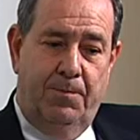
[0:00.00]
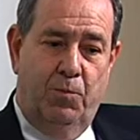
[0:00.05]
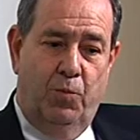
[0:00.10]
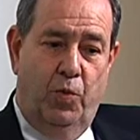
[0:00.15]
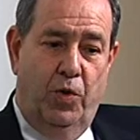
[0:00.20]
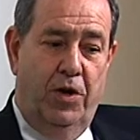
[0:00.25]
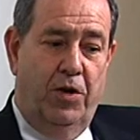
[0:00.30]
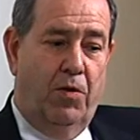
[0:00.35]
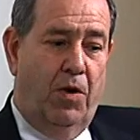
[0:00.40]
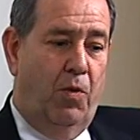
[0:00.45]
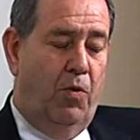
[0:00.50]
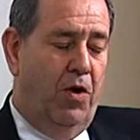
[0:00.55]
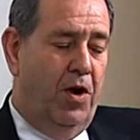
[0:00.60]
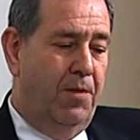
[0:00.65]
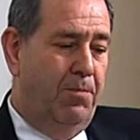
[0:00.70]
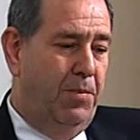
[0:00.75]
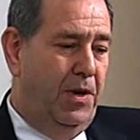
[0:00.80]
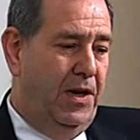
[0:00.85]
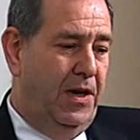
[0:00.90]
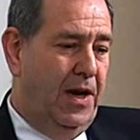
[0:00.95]
Where do I want
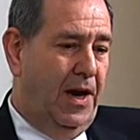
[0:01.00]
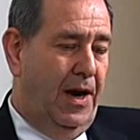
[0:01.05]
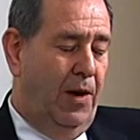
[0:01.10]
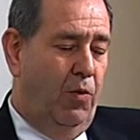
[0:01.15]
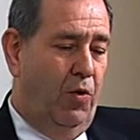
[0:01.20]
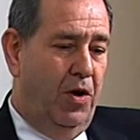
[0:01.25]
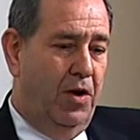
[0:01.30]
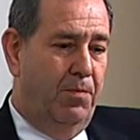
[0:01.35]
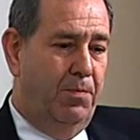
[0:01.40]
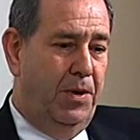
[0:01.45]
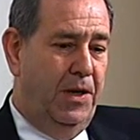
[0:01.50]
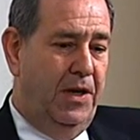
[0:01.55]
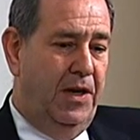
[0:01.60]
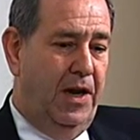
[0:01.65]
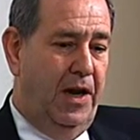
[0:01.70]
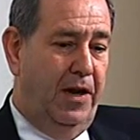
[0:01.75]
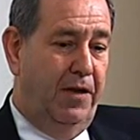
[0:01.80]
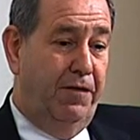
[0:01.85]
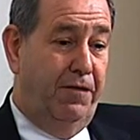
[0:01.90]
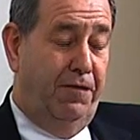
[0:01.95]
to be? I want to be
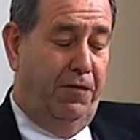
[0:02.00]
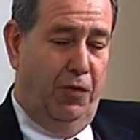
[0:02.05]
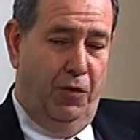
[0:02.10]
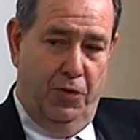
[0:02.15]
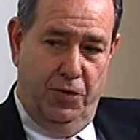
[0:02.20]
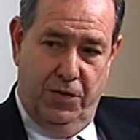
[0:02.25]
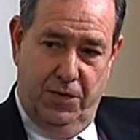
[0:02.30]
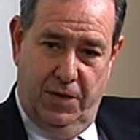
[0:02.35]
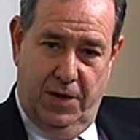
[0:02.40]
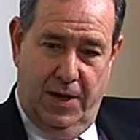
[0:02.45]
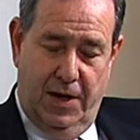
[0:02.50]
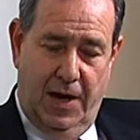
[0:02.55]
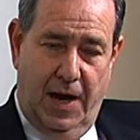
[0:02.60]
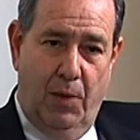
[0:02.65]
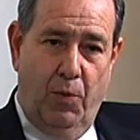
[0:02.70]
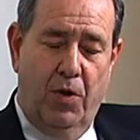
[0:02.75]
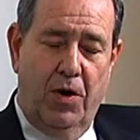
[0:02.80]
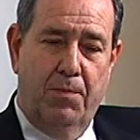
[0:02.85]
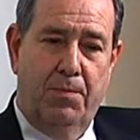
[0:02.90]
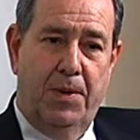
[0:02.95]
I
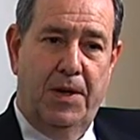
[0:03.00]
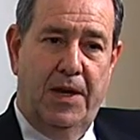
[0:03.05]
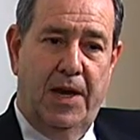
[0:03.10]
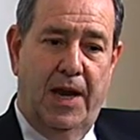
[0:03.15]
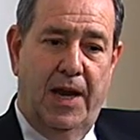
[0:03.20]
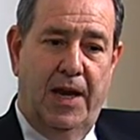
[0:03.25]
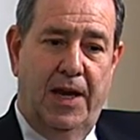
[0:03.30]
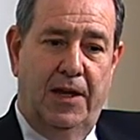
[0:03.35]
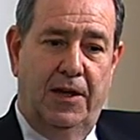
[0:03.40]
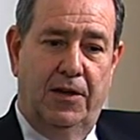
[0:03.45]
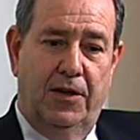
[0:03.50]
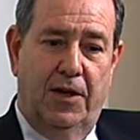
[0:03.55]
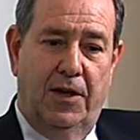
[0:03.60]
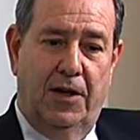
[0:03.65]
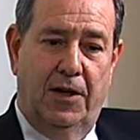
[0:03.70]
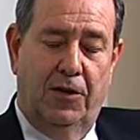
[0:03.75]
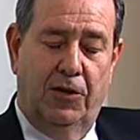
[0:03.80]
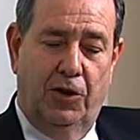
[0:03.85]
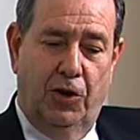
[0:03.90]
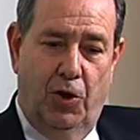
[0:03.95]
want to be a
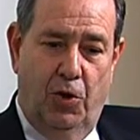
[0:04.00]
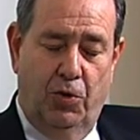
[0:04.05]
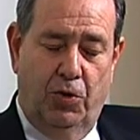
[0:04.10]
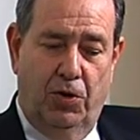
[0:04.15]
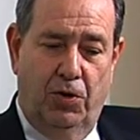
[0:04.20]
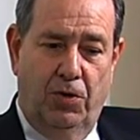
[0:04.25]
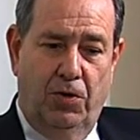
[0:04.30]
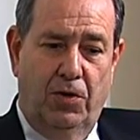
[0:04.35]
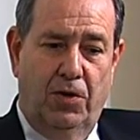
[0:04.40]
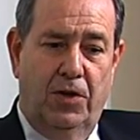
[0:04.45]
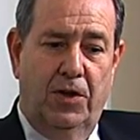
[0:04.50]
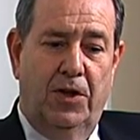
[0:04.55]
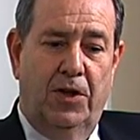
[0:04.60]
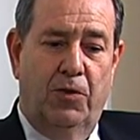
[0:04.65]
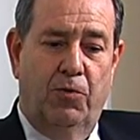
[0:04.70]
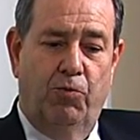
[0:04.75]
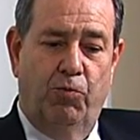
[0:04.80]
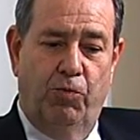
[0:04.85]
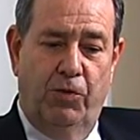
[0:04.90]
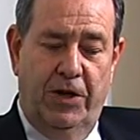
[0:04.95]
local,
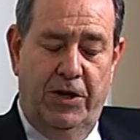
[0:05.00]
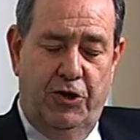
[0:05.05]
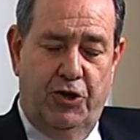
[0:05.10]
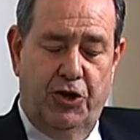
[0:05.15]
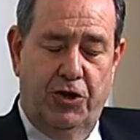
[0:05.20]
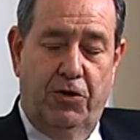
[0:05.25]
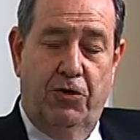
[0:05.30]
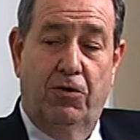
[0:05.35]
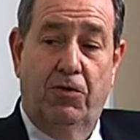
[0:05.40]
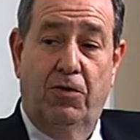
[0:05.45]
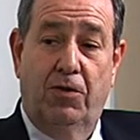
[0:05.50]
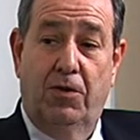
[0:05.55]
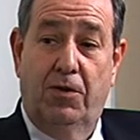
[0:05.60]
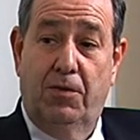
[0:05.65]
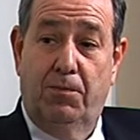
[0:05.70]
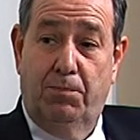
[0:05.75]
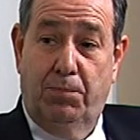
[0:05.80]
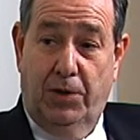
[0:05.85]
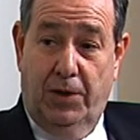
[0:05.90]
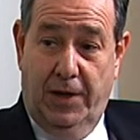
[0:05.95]
regional
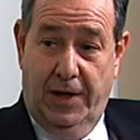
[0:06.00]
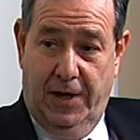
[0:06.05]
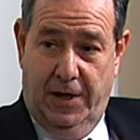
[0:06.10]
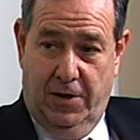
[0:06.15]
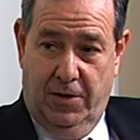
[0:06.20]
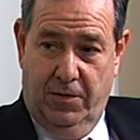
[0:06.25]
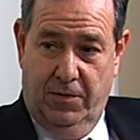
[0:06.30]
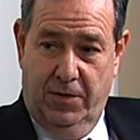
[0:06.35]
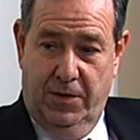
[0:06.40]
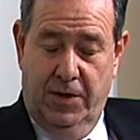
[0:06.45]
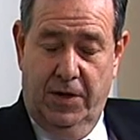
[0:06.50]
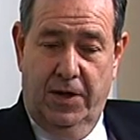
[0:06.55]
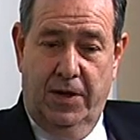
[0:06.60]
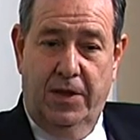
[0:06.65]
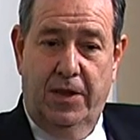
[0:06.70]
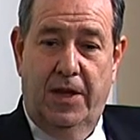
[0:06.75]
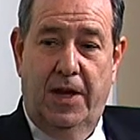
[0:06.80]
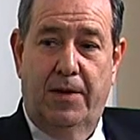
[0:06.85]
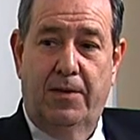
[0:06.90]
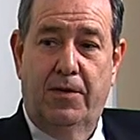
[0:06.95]
player
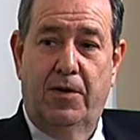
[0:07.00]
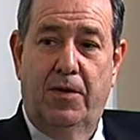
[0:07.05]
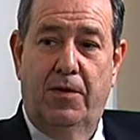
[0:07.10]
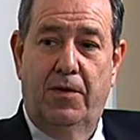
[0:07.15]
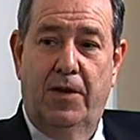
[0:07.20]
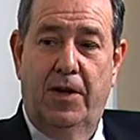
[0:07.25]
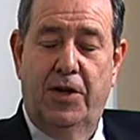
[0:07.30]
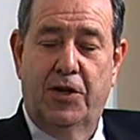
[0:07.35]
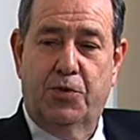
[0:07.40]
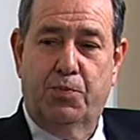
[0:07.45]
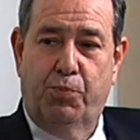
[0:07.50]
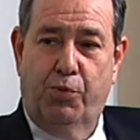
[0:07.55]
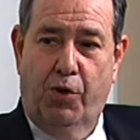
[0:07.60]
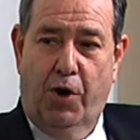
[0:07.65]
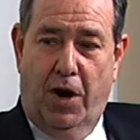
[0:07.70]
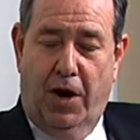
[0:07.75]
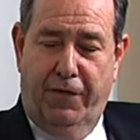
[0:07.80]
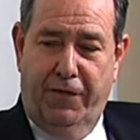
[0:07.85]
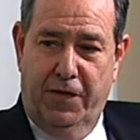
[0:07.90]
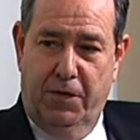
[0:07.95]
that is
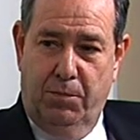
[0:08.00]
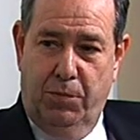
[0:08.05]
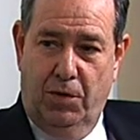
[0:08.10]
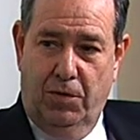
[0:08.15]
profitable.